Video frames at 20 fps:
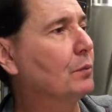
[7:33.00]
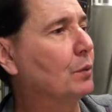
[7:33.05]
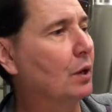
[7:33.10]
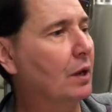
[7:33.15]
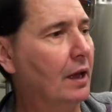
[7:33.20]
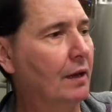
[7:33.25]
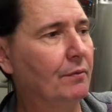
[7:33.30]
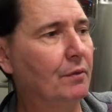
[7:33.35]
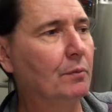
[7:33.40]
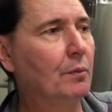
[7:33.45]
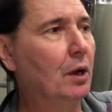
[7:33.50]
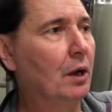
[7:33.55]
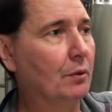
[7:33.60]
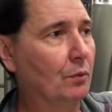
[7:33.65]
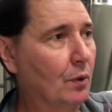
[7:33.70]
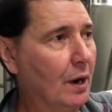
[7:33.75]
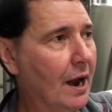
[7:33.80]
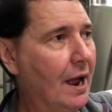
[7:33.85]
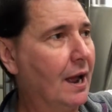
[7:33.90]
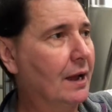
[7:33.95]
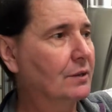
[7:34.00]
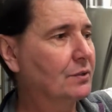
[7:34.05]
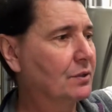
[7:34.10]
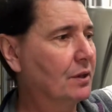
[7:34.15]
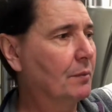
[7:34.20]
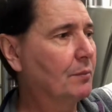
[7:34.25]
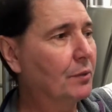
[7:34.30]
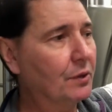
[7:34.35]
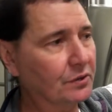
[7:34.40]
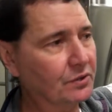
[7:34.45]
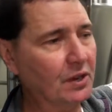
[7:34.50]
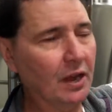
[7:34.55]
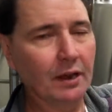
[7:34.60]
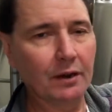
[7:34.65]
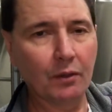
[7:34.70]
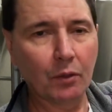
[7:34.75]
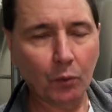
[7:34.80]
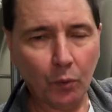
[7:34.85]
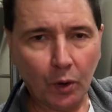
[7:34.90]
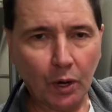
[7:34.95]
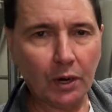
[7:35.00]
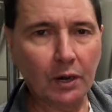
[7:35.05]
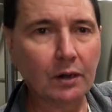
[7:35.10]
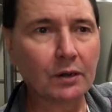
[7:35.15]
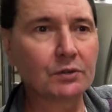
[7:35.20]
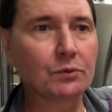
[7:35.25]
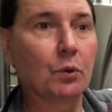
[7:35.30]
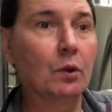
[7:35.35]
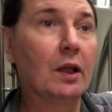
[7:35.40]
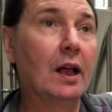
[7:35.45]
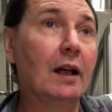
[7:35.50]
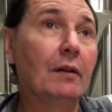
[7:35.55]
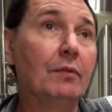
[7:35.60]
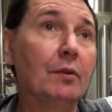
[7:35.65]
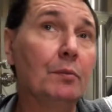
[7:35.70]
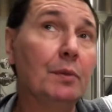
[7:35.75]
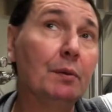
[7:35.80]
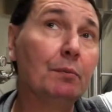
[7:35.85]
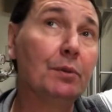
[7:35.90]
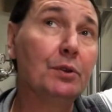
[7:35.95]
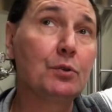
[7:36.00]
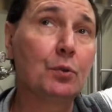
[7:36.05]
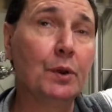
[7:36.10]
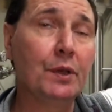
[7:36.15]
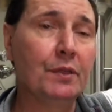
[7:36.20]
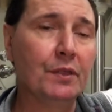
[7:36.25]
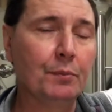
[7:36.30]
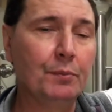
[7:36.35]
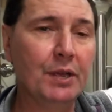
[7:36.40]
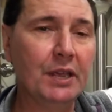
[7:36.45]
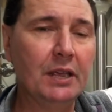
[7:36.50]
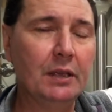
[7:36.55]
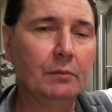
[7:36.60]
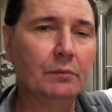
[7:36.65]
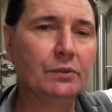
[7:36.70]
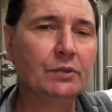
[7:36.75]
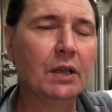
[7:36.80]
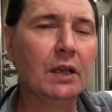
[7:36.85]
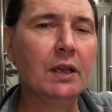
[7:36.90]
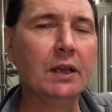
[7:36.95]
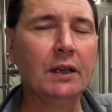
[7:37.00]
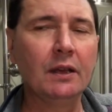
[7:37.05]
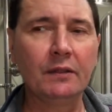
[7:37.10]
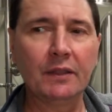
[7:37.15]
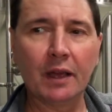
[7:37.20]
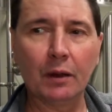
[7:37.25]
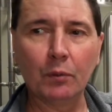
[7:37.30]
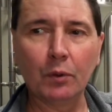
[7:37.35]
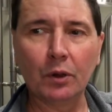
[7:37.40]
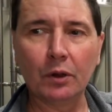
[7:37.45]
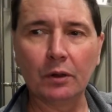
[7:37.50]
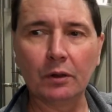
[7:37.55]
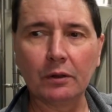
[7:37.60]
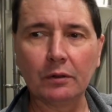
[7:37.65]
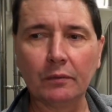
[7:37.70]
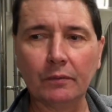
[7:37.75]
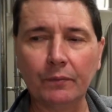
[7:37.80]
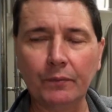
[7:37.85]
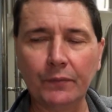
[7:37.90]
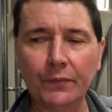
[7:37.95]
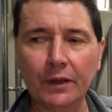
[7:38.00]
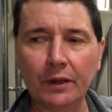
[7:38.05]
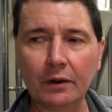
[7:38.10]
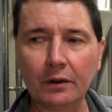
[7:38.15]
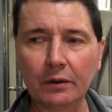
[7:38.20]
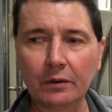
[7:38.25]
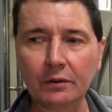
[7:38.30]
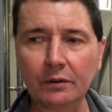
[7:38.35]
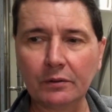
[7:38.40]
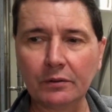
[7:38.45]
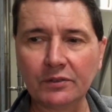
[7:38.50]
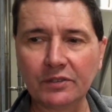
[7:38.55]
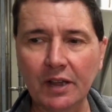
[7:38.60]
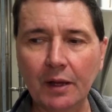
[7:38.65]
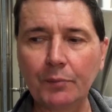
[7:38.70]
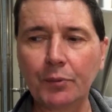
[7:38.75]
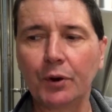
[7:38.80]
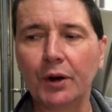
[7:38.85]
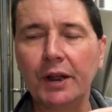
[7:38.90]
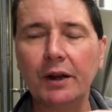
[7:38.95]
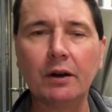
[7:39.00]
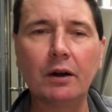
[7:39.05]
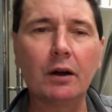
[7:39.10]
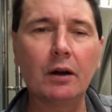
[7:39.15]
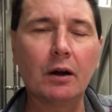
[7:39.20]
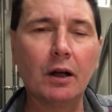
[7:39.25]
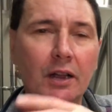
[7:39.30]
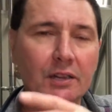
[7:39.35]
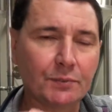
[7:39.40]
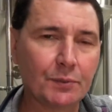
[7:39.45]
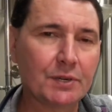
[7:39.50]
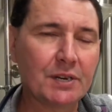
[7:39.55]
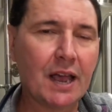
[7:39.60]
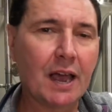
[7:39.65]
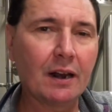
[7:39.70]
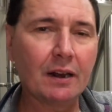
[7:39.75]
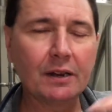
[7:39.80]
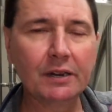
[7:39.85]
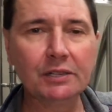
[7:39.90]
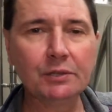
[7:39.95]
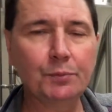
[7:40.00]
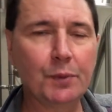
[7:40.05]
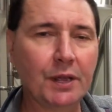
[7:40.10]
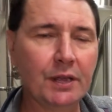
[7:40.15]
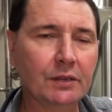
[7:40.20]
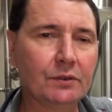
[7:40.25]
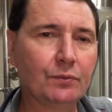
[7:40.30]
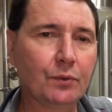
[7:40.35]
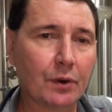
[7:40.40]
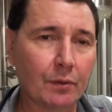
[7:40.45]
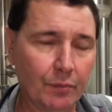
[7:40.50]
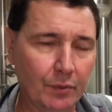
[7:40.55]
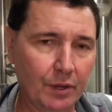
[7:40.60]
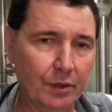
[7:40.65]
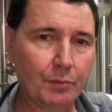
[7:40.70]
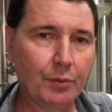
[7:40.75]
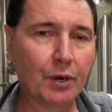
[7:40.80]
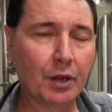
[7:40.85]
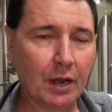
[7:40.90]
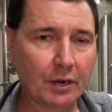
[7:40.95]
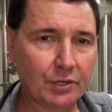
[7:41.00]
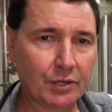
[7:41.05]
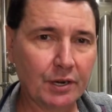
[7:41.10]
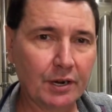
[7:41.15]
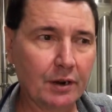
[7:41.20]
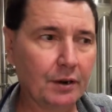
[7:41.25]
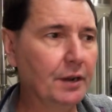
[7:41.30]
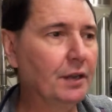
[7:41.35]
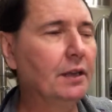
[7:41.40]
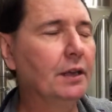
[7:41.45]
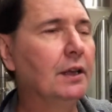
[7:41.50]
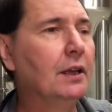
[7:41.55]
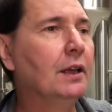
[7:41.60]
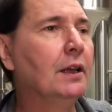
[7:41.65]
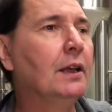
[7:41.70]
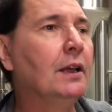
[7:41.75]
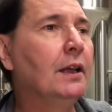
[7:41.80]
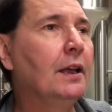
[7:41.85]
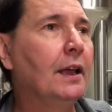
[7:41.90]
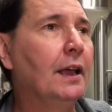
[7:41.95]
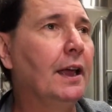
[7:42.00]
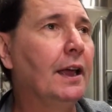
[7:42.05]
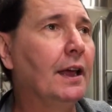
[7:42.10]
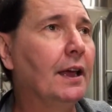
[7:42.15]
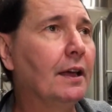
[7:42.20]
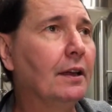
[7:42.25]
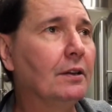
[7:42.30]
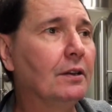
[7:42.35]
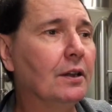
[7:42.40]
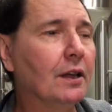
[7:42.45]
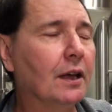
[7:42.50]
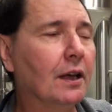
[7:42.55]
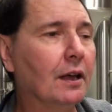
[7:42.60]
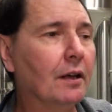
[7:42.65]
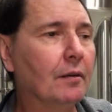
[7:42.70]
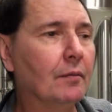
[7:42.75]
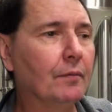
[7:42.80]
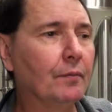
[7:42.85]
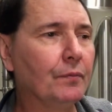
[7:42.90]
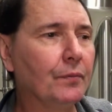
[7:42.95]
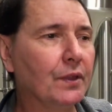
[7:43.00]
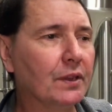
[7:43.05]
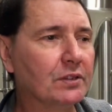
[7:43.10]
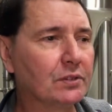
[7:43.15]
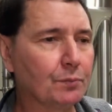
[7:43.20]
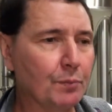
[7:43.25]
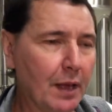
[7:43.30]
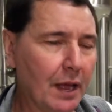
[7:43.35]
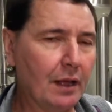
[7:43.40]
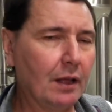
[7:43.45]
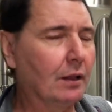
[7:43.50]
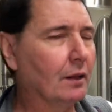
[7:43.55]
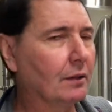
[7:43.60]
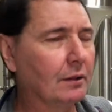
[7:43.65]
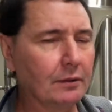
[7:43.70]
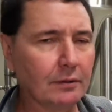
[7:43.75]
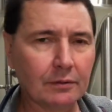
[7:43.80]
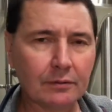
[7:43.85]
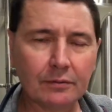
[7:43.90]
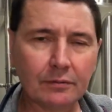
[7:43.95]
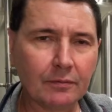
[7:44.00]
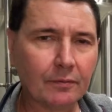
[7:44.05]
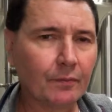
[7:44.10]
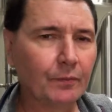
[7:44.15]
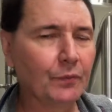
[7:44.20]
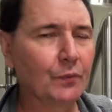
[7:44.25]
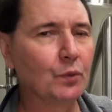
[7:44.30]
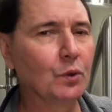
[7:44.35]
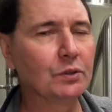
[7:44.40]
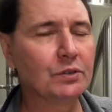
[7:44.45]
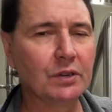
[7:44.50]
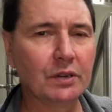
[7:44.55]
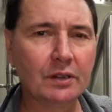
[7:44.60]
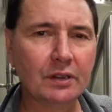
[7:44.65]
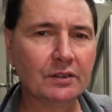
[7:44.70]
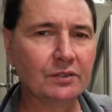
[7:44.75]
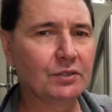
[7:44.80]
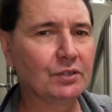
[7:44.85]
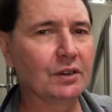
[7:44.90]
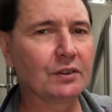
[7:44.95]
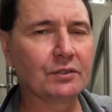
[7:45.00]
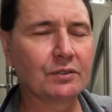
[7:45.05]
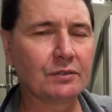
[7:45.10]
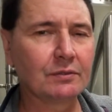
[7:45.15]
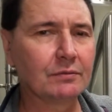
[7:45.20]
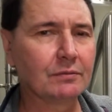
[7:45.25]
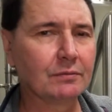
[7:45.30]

we'll have them on racks up the side of the walls. We'll have them in between the beams. It'll separate our hospitality space from the production area. And the smell, it's just